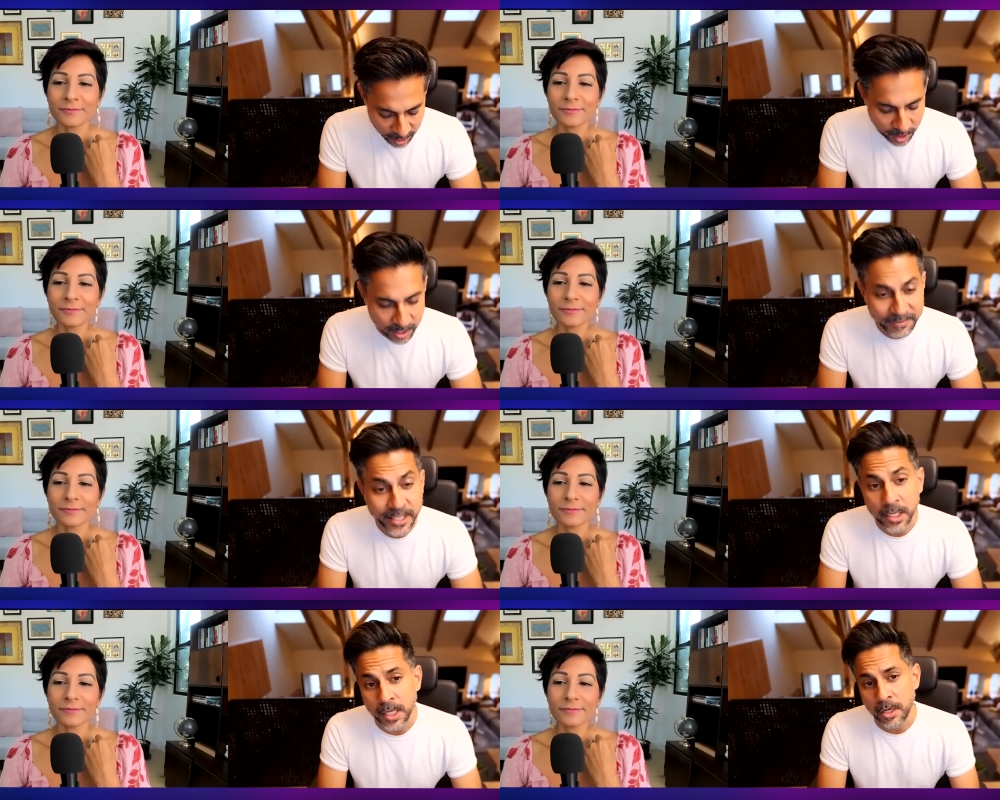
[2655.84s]
Speaker 1: you're lifting
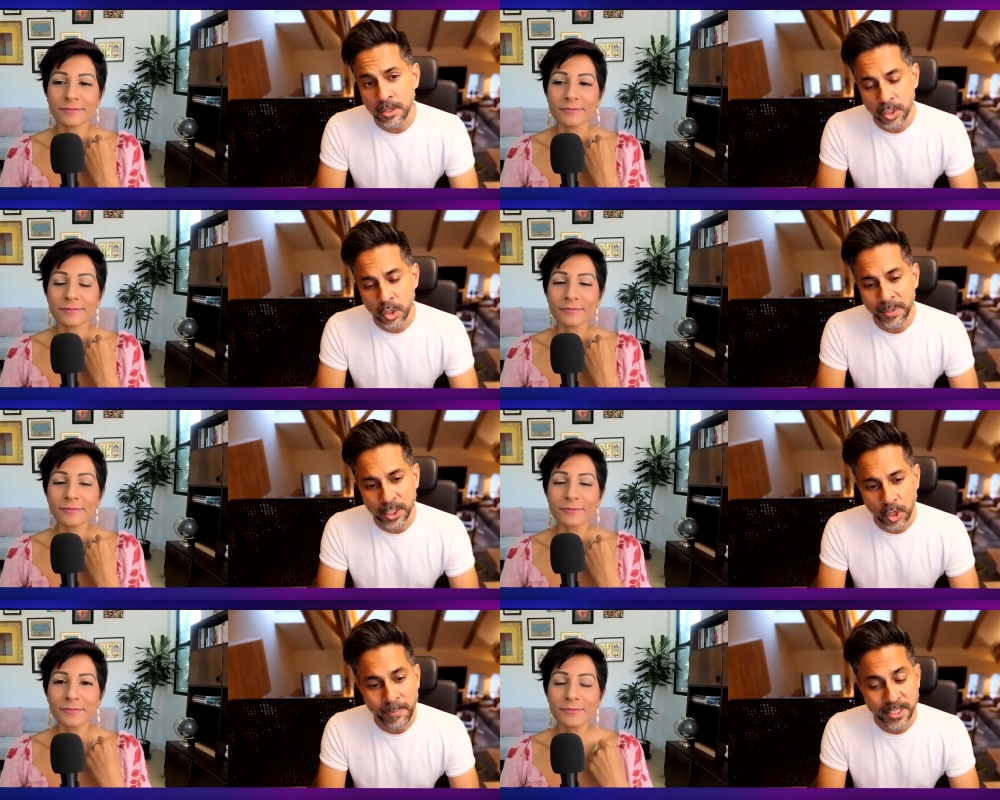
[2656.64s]
the lid on so many
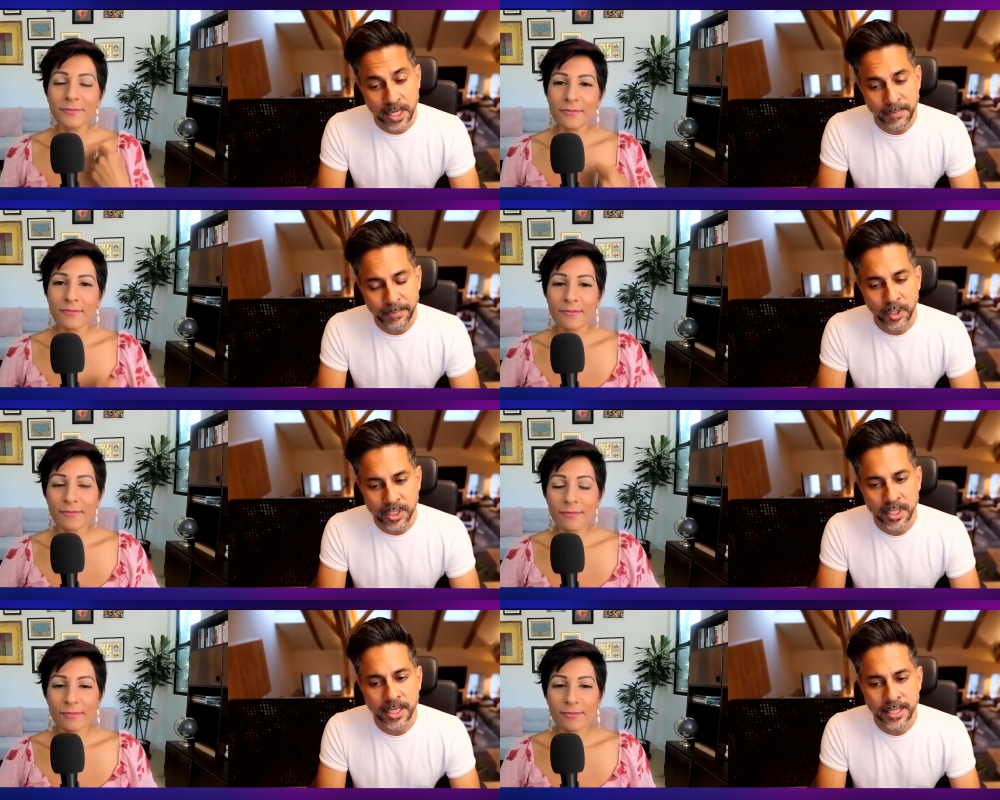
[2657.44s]
topics that people
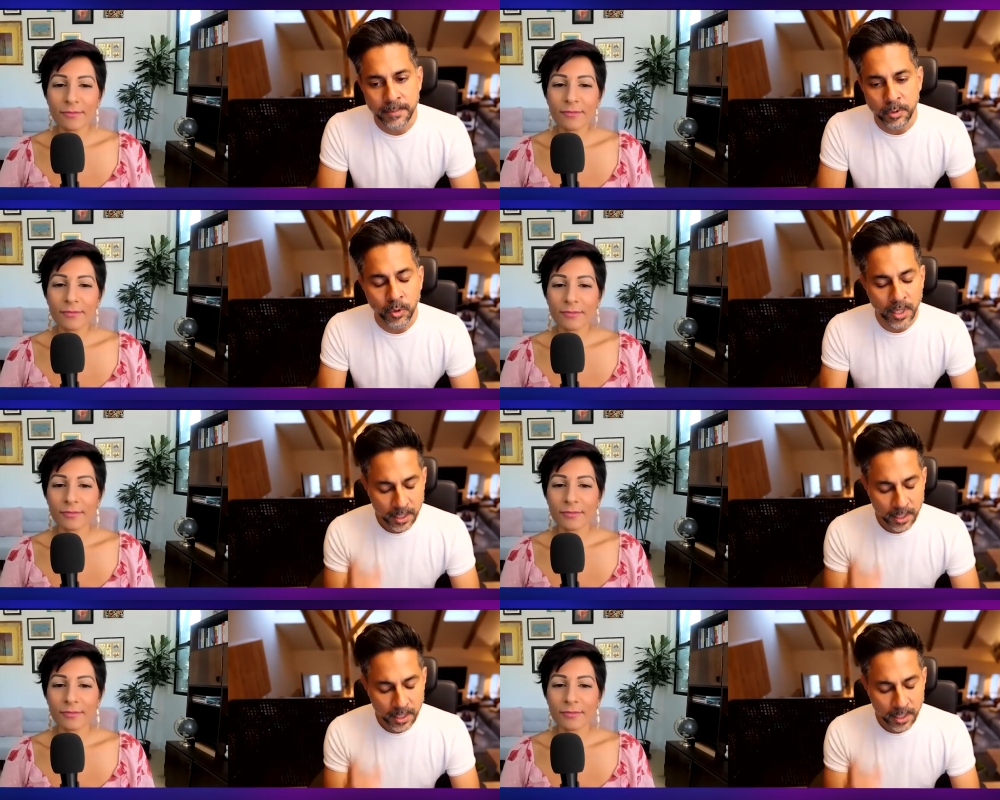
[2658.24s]
consider taboo.